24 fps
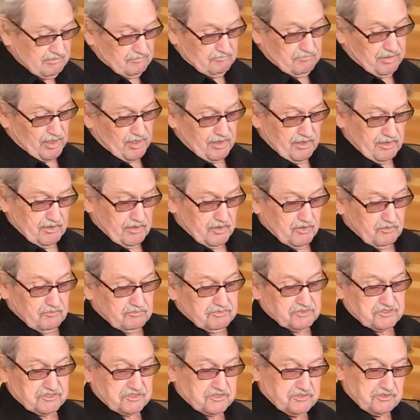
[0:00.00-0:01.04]
Barlow
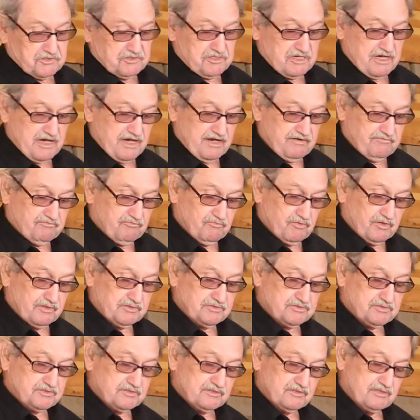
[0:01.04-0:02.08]
was a good knife
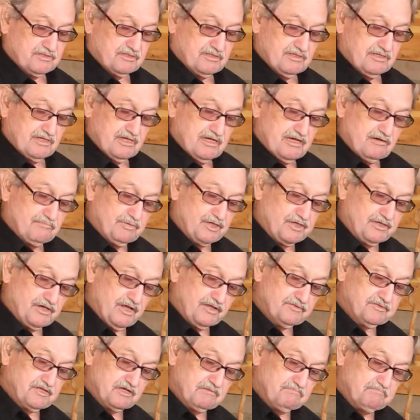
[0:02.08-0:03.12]
once, but
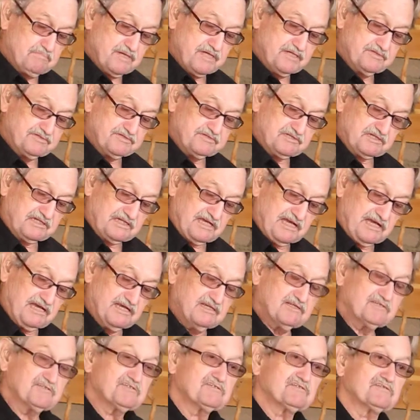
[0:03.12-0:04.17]
nothing beats a
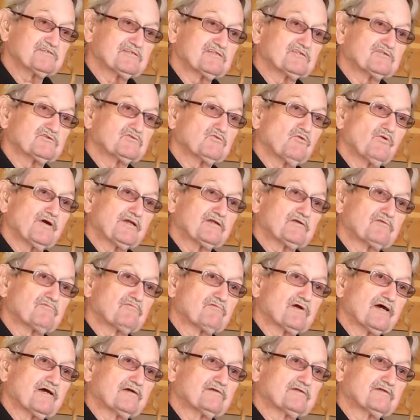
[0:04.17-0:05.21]
case that's whetted
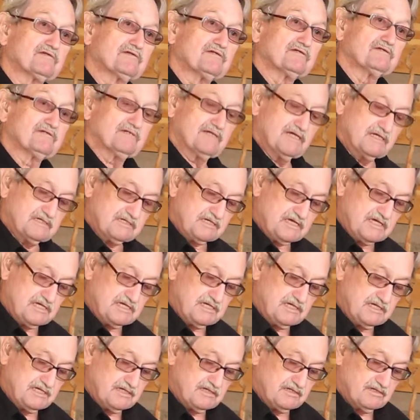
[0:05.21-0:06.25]
right and
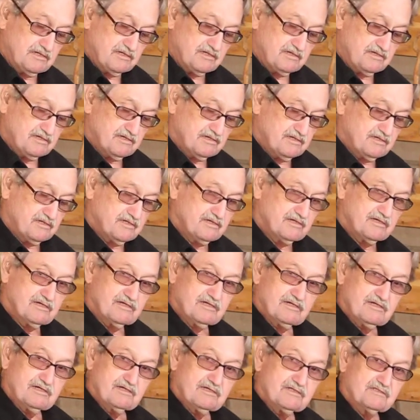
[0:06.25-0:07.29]
keen.
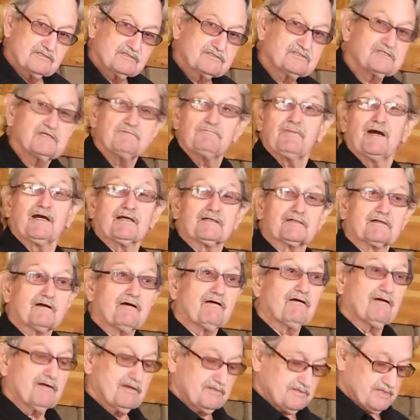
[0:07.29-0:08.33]
See my
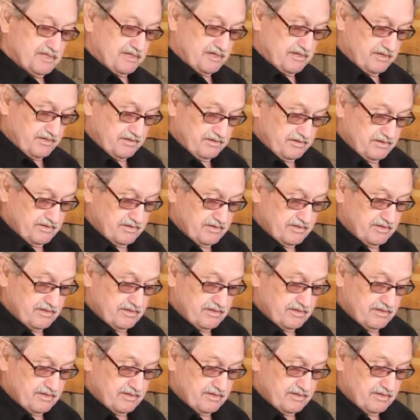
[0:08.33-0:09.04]
car there?